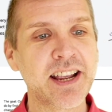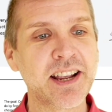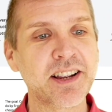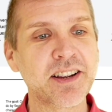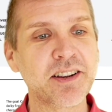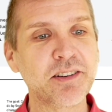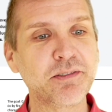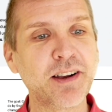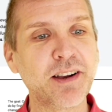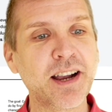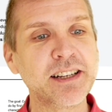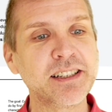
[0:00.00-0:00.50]

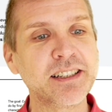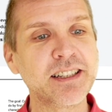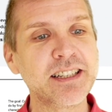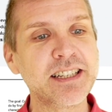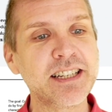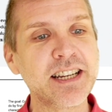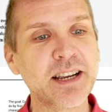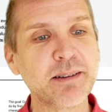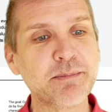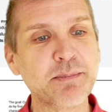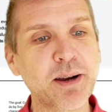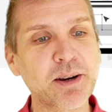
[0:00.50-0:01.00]
finally
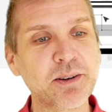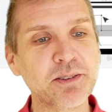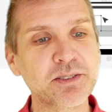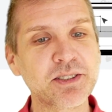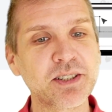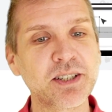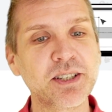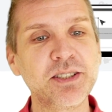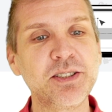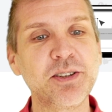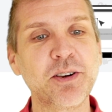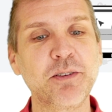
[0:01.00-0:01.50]
about
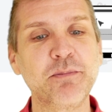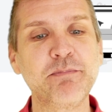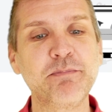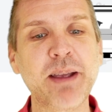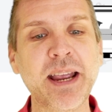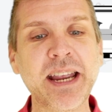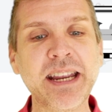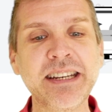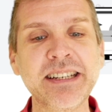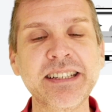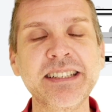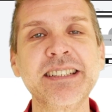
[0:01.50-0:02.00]
your
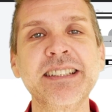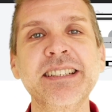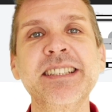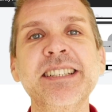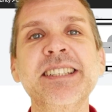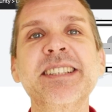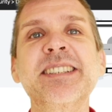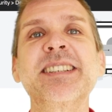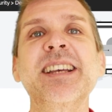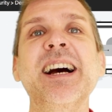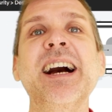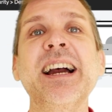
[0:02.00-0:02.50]
main
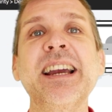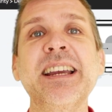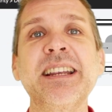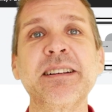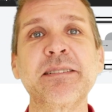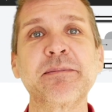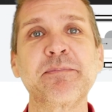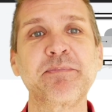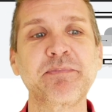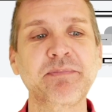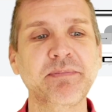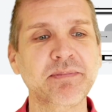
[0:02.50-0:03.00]
design.
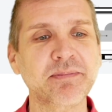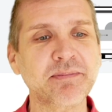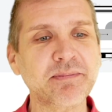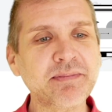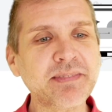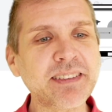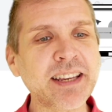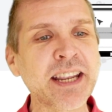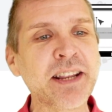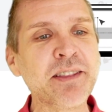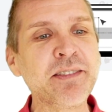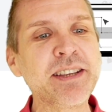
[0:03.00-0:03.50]

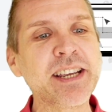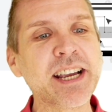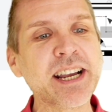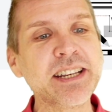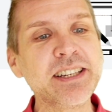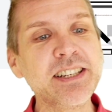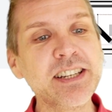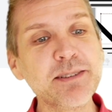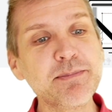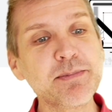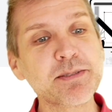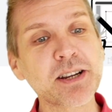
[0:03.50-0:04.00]
And the
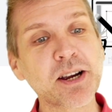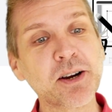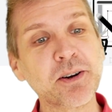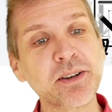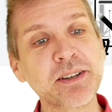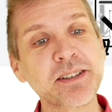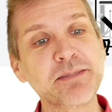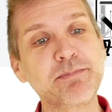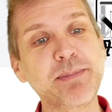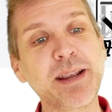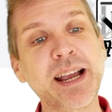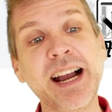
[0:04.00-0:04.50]
idea
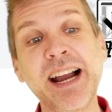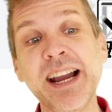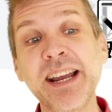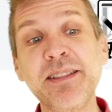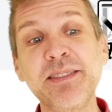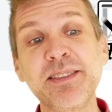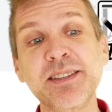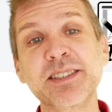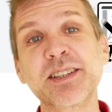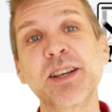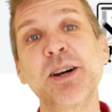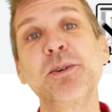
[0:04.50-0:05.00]
behind
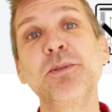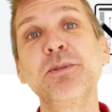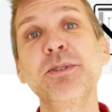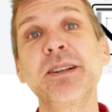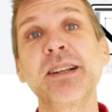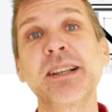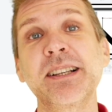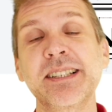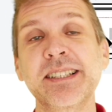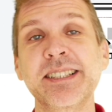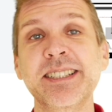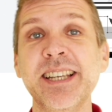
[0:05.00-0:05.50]
this whole
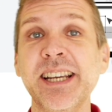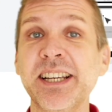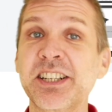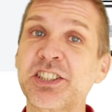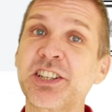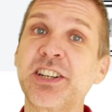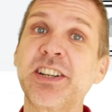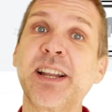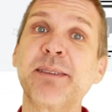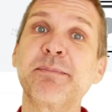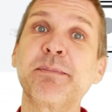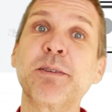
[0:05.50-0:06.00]

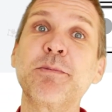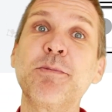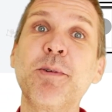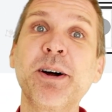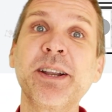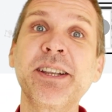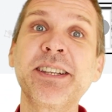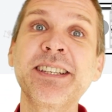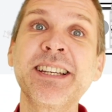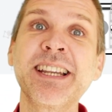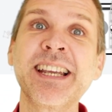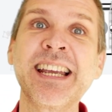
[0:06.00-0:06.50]
section number
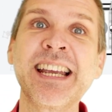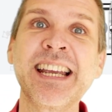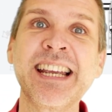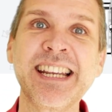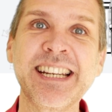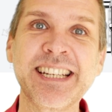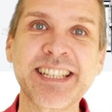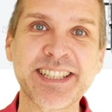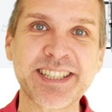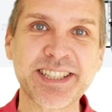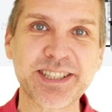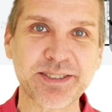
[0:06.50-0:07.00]
1
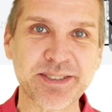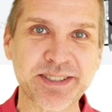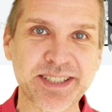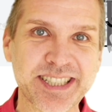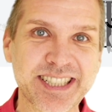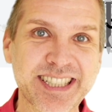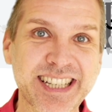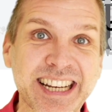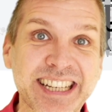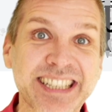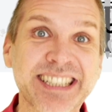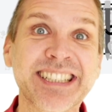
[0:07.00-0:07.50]
is to
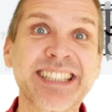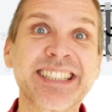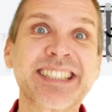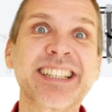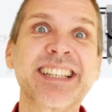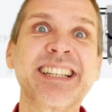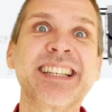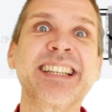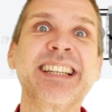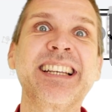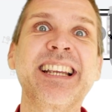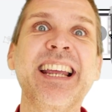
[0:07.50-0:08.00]
set it
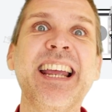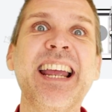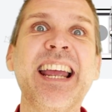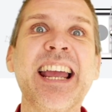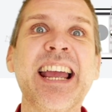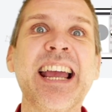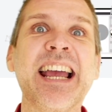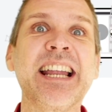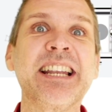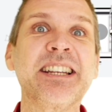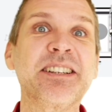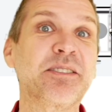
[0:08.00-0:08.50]

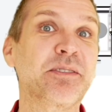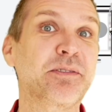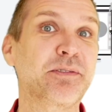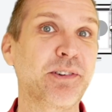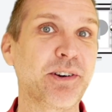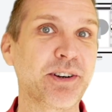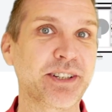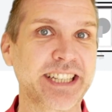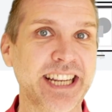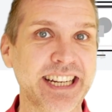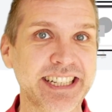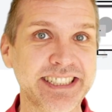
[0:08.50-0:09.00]
and
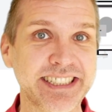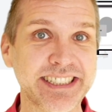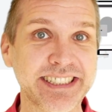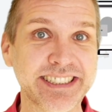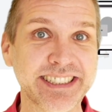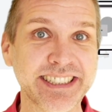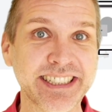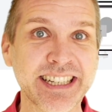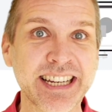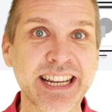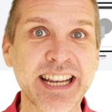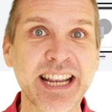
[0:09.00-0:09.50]
forget it.
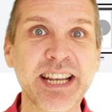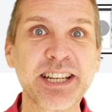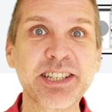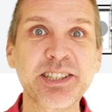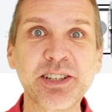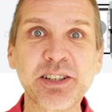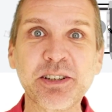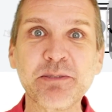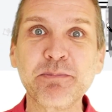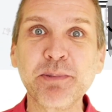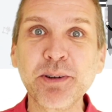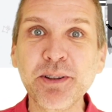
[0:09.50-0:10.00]
So
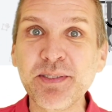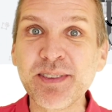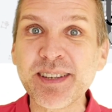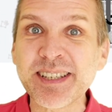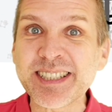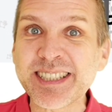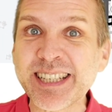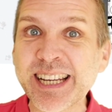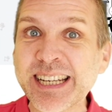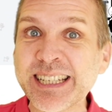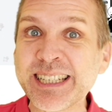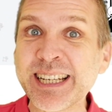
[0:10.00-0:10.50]
you put this
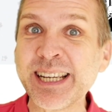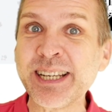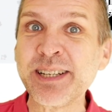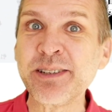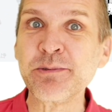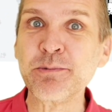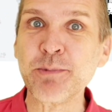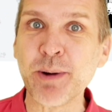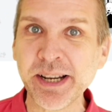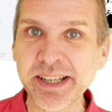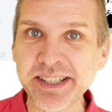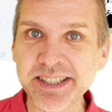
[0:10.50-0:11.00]
data in
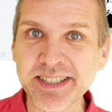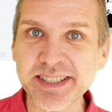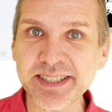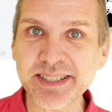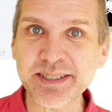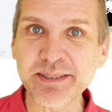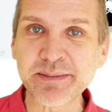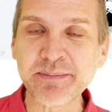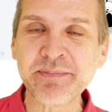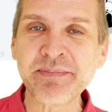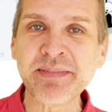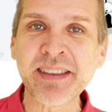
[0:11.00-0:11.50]

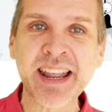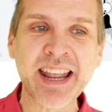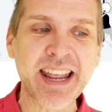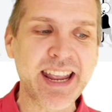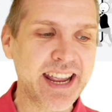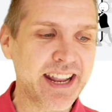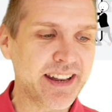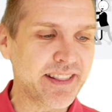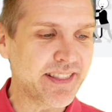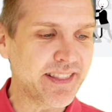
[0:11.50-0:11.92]
once, and